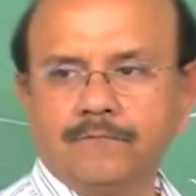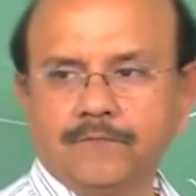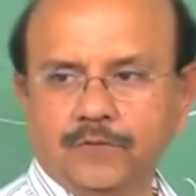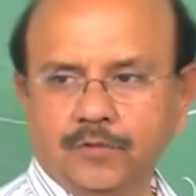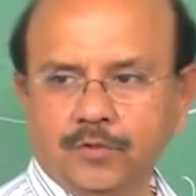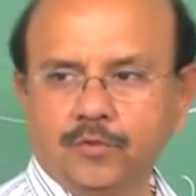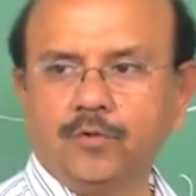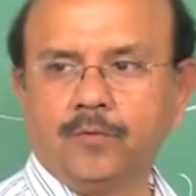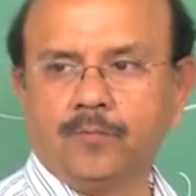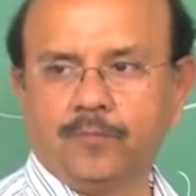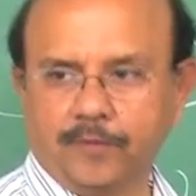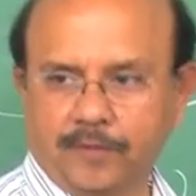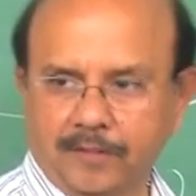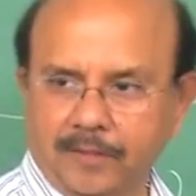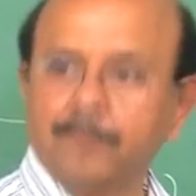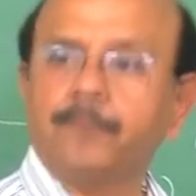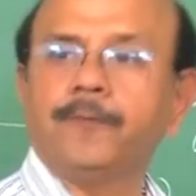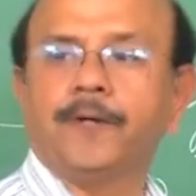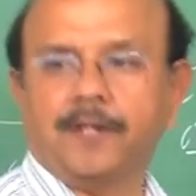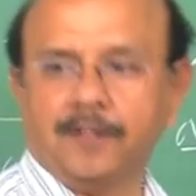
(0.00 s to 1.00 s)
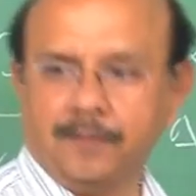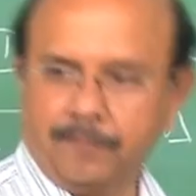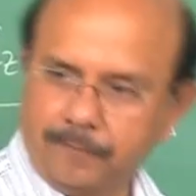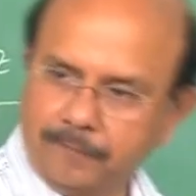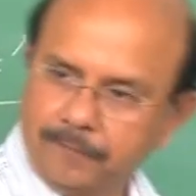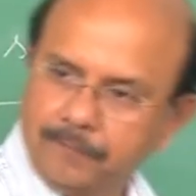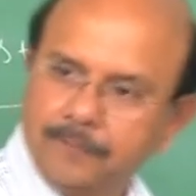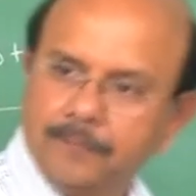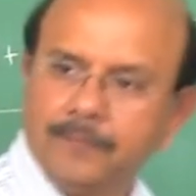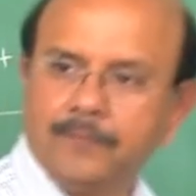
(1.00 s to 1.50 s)
You would pick up
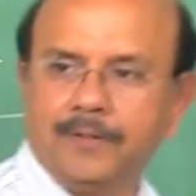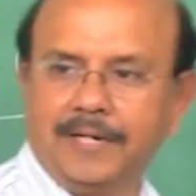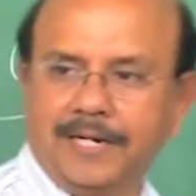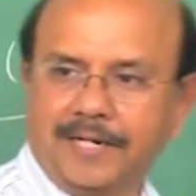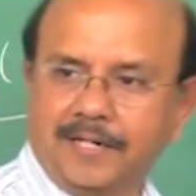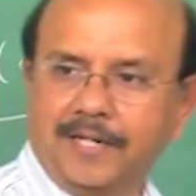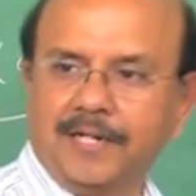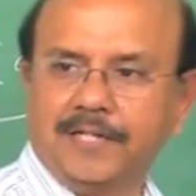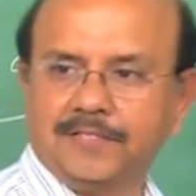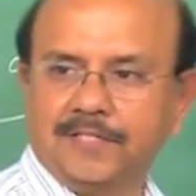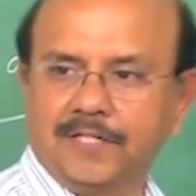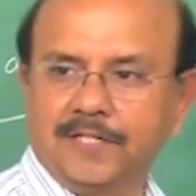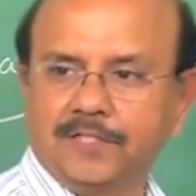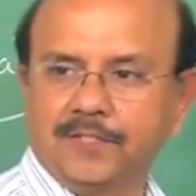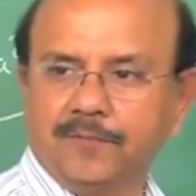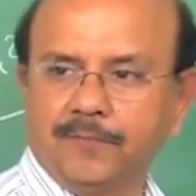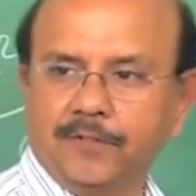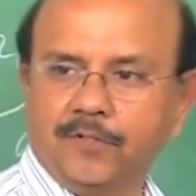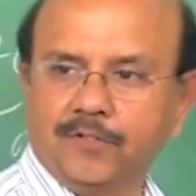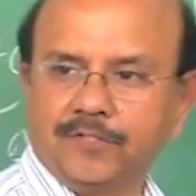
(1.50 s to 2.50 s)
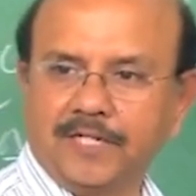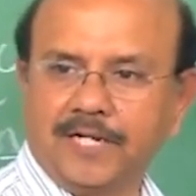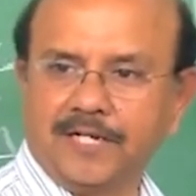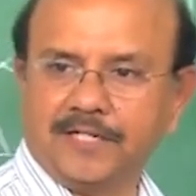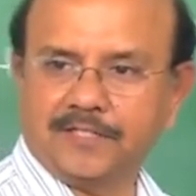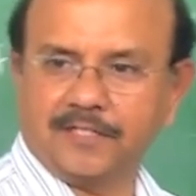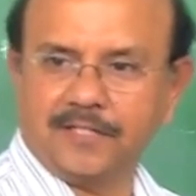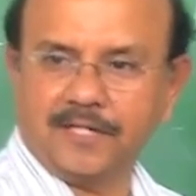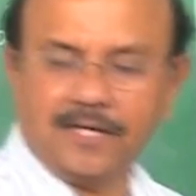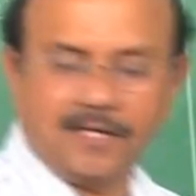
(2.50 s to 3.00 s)
lateral acceleration because
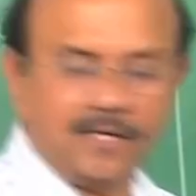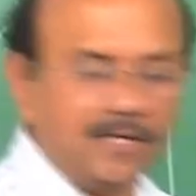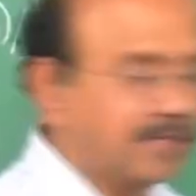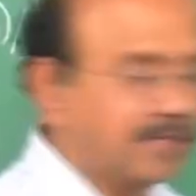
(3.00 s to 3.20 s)
lateral